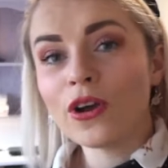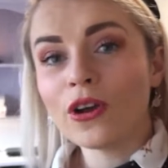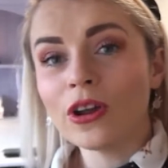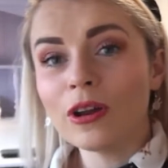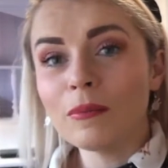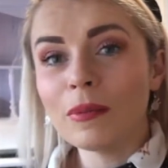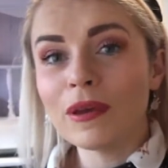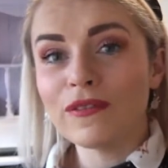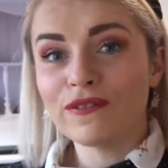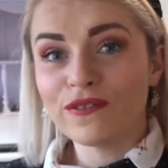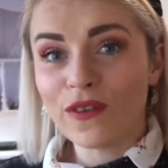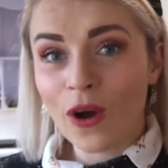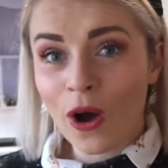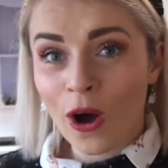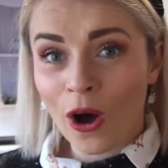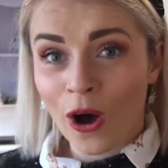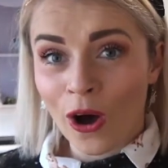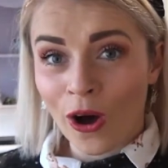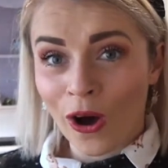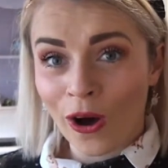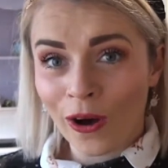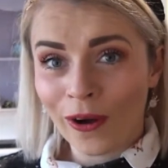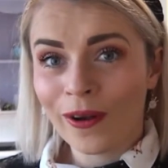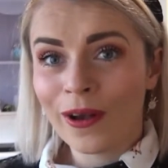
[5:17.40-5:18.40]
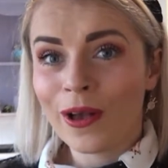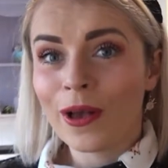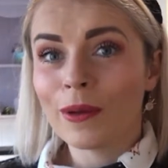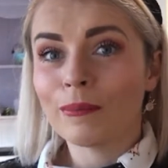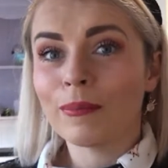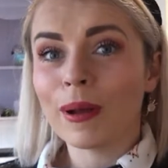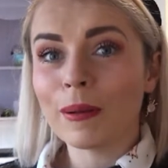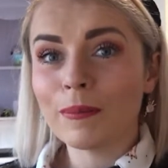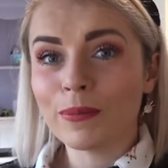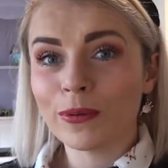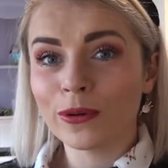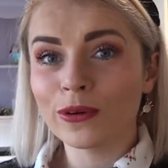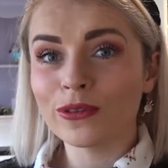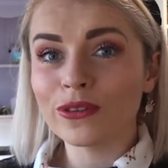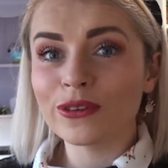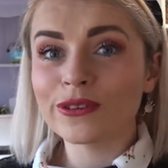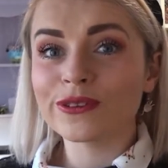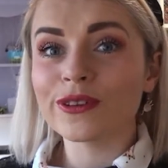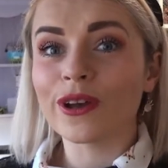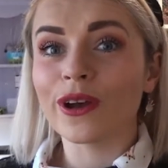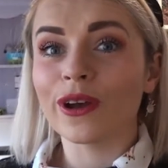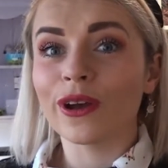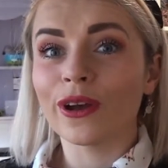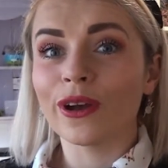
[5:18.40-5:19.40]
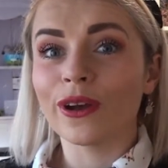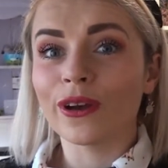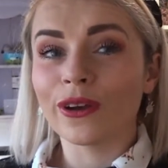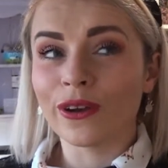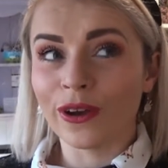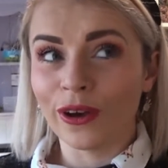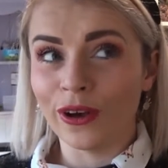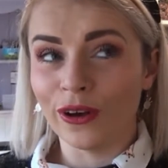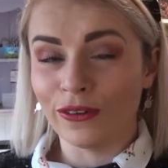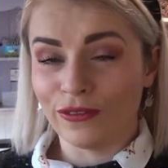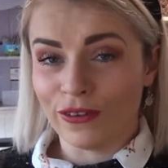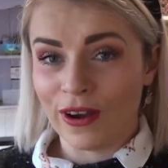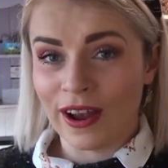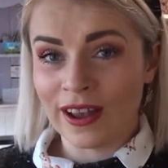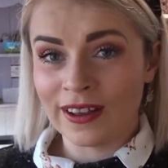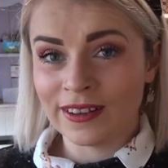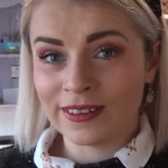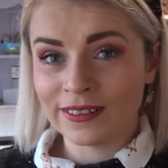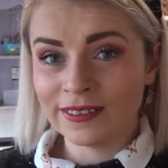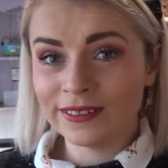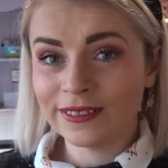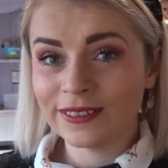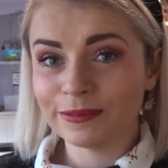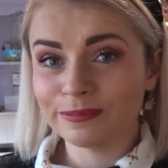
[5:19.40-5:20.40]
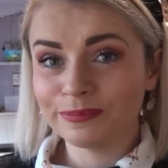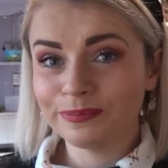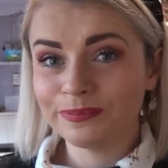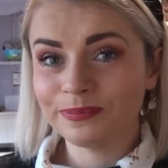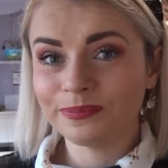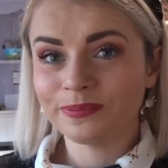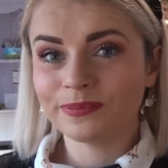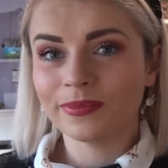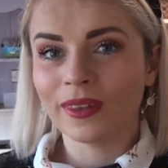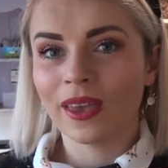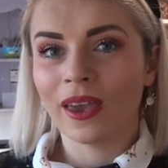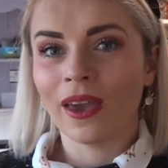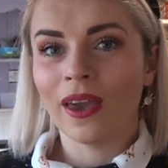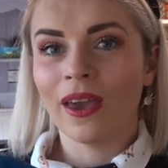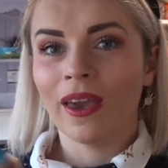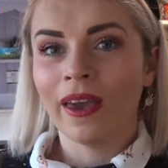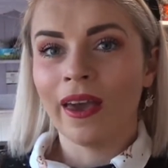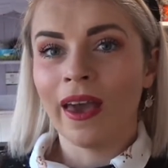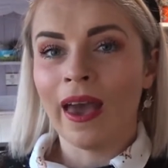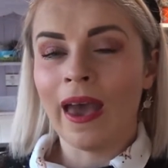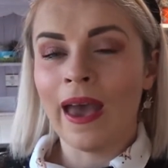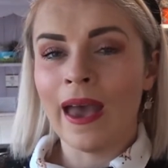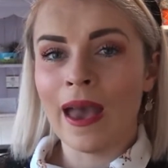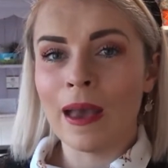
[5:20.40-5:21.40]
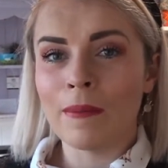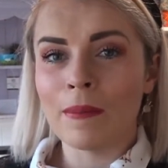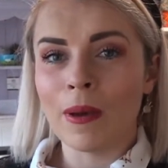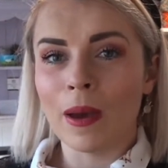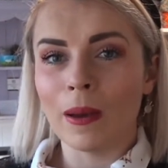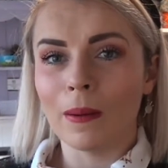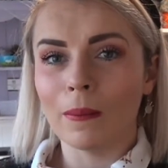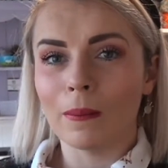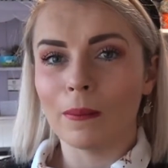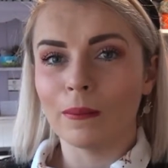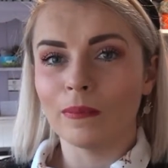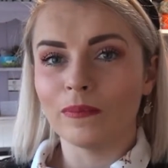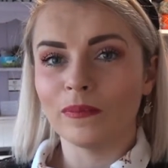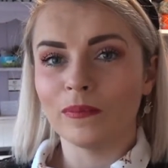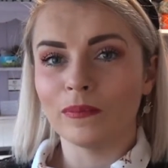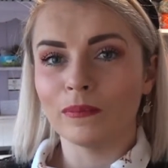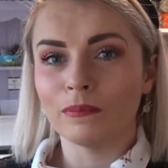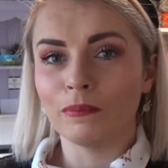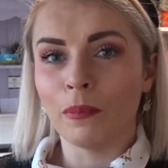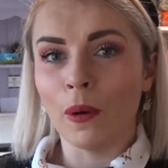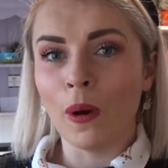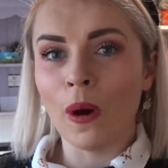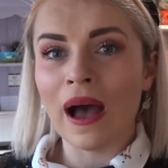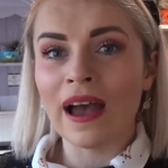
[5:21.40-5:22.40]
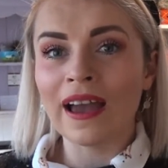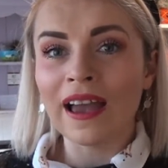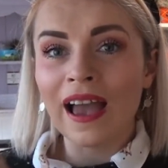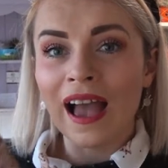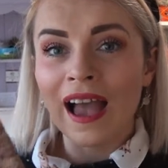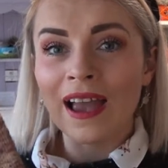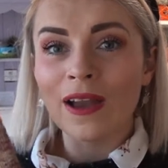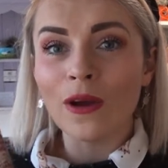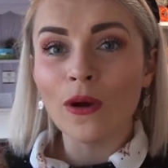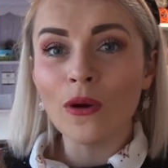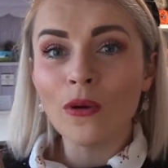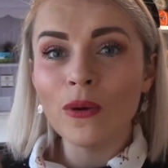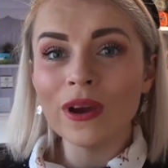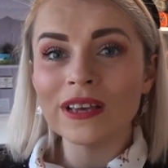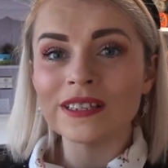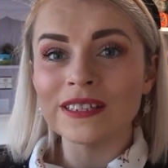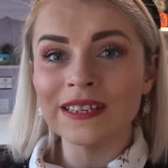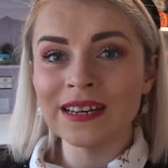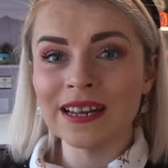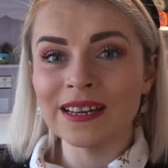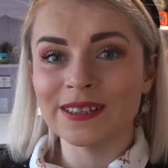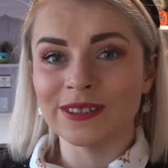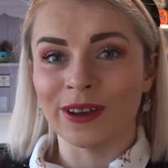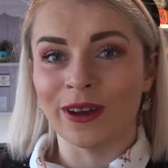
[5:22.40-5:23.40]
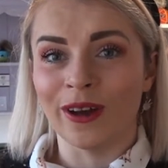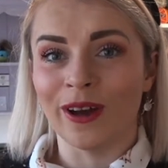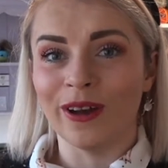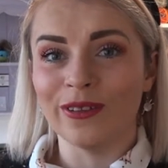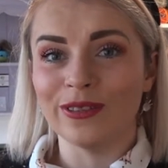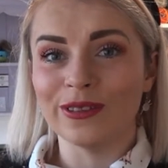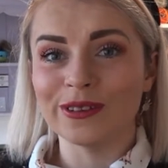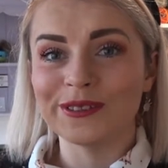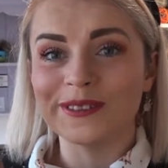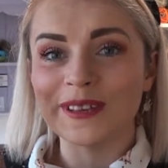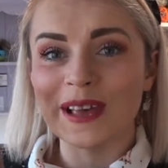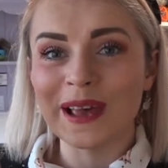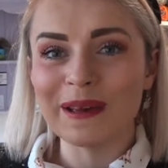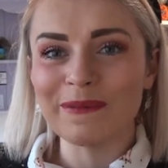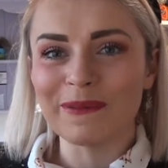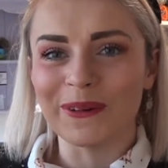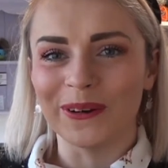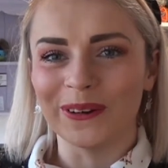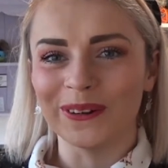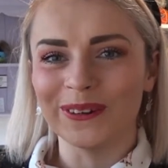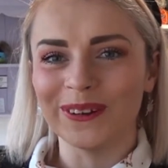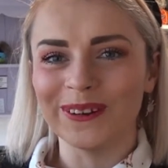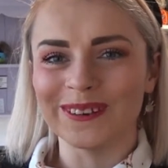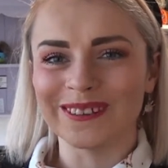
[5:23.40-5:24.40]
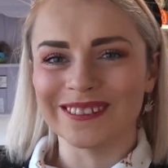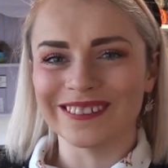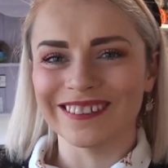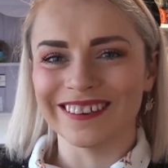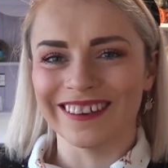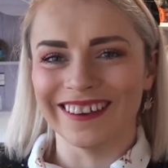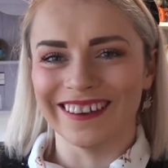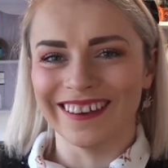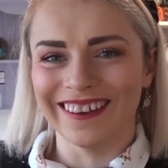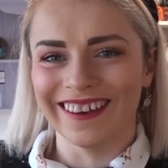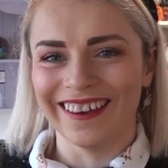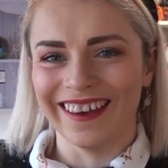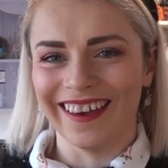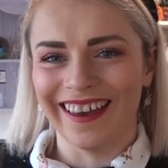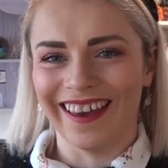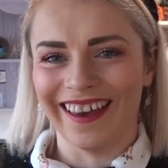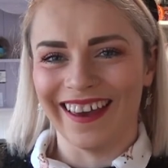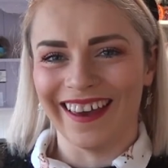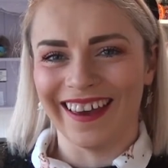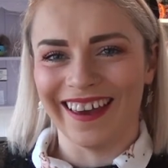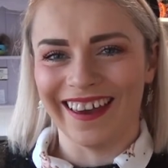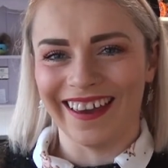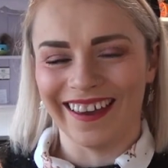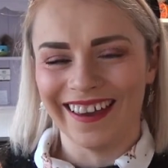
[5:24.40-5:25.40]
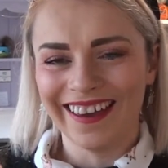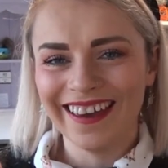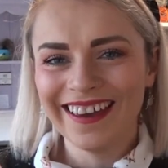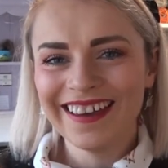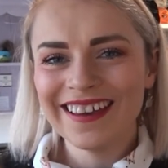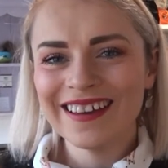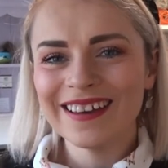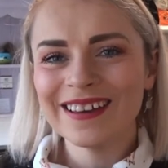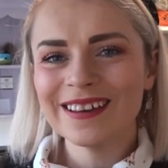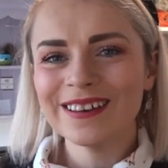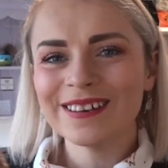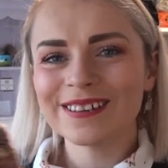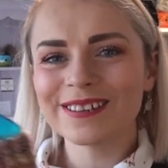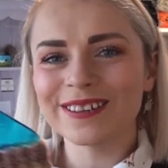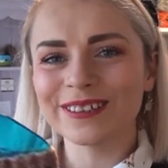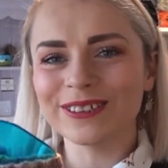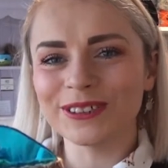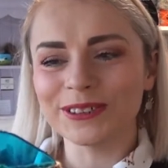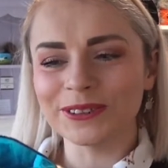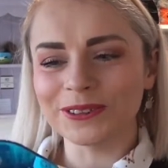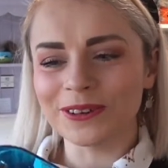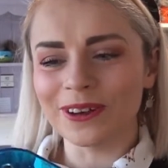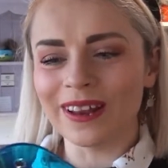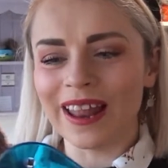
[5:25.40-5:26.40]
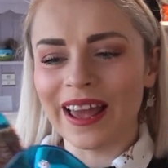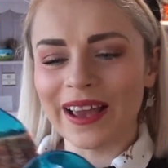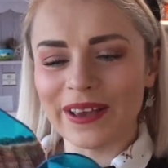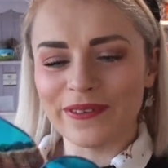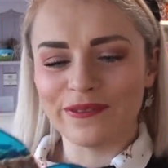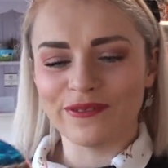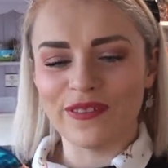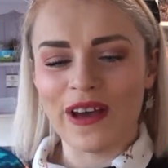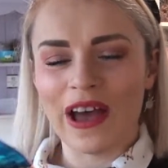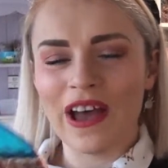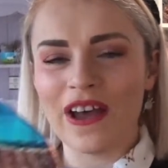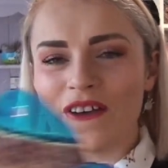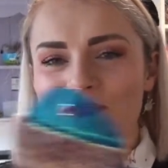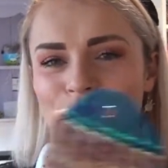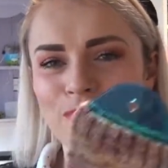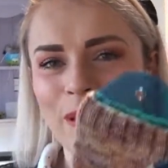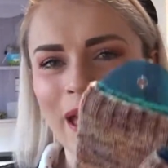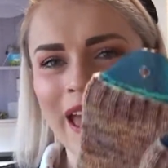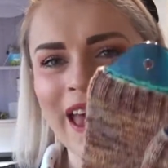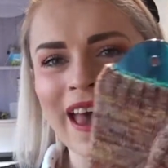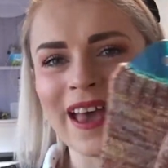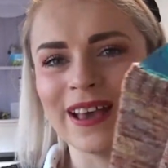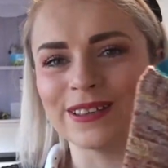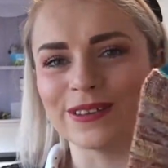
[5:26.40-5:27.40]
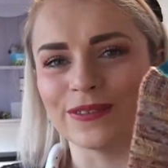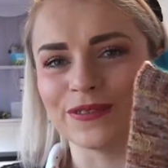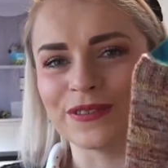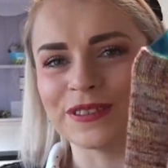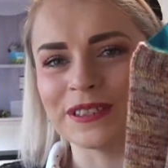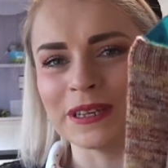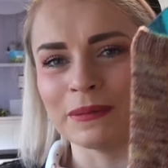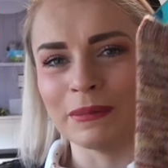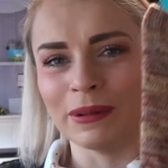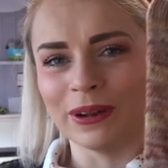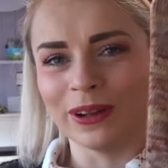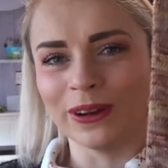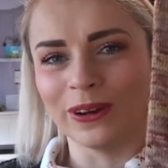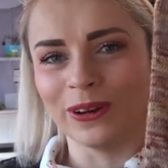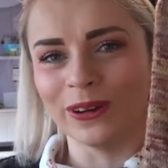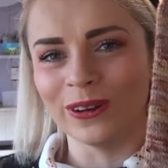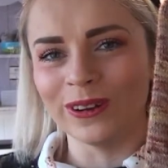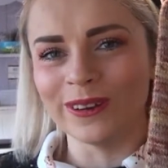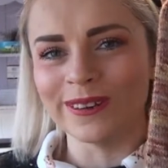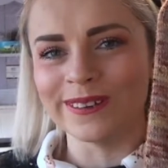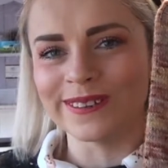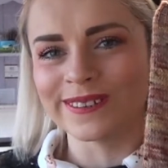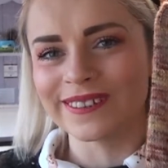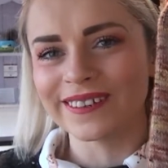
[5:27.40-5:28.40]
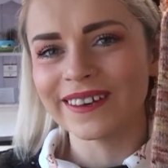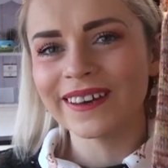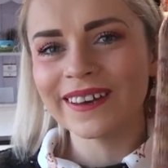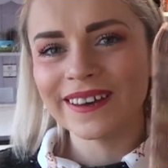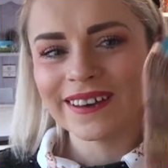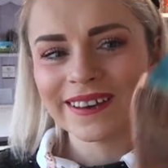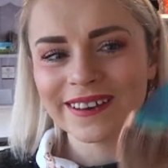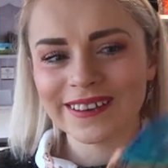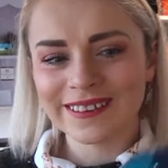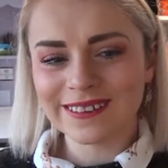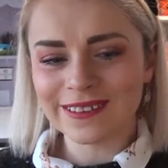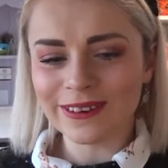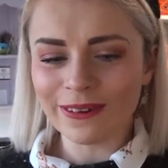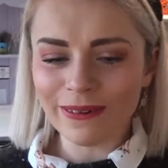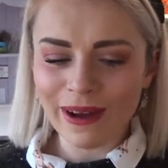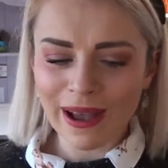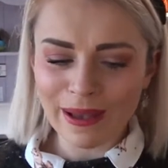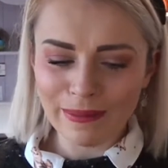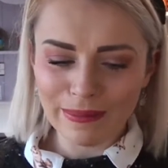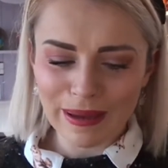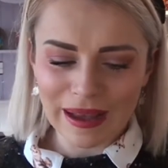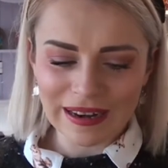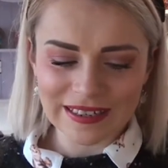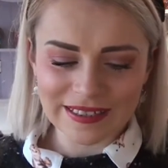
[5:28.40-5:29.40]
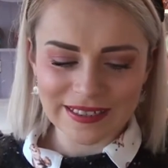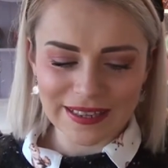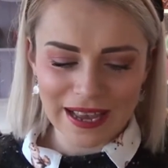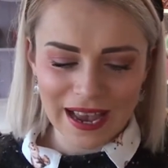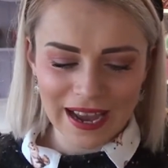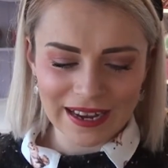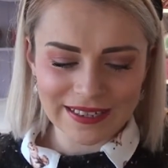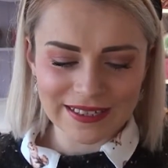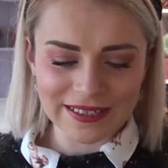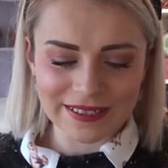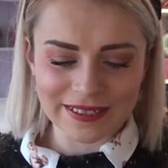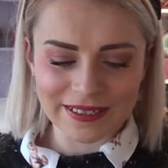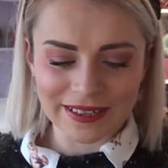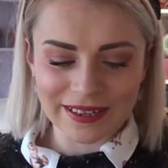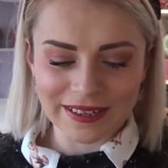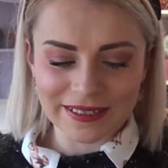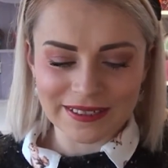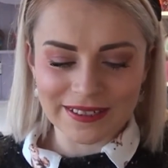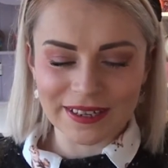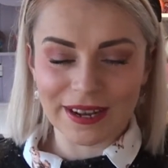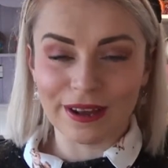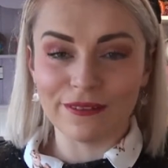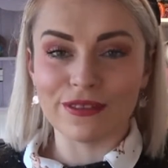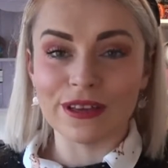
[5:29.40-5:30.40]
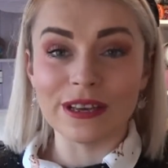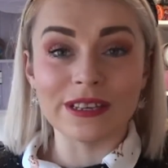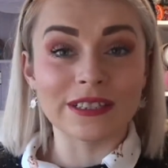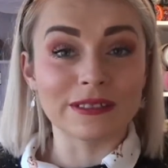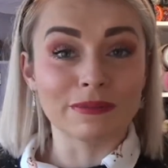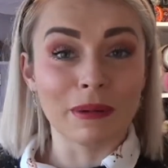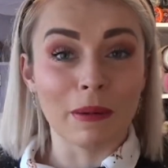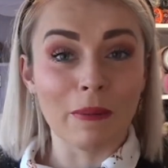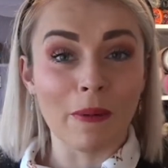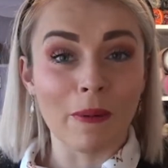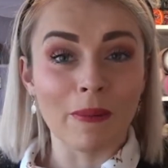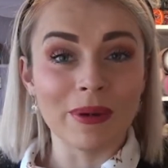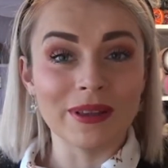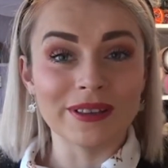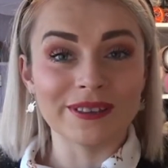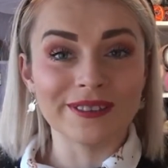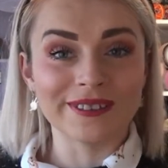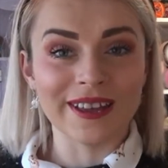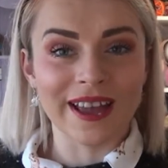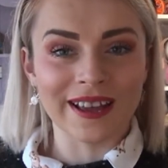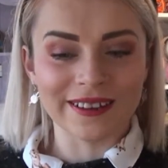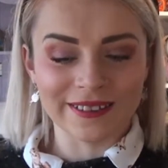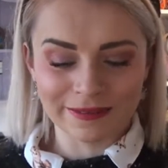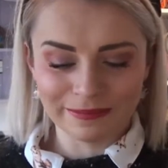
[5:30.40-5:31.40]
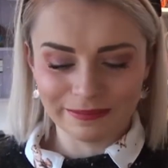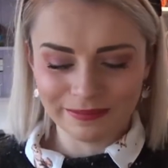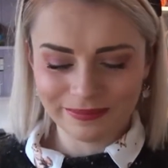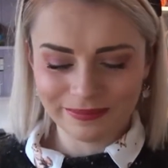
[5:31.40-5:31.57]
going to be for my brother's girlfriend. But I always knit her the same colours. So she's got like 5 pairs of similar colours. So I decided to give these to my mum instead.